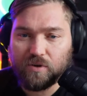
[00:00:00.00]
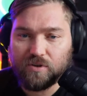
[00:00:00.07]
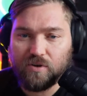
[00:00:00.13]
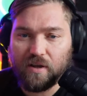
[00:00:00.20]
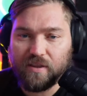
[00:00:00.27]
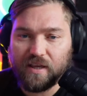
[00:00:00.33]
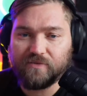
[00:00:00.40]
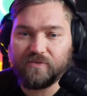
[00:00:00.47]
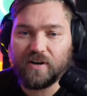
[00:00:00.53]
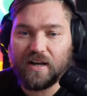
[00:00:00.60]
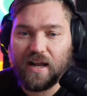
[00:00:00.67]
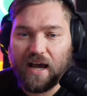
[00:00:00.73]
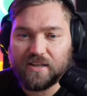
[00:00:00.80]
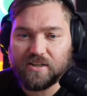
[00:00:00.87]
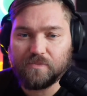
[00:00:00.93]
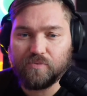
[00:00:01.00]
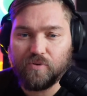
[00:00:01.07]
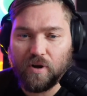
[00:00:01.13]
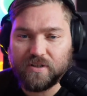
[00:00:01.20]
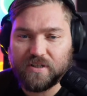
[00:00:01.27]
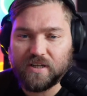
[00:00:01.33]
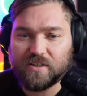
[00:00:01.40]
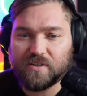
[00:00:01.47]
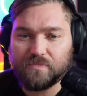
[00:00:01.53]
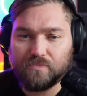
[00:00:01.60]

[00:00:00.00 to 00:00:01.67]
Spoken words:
So I think for larger projects,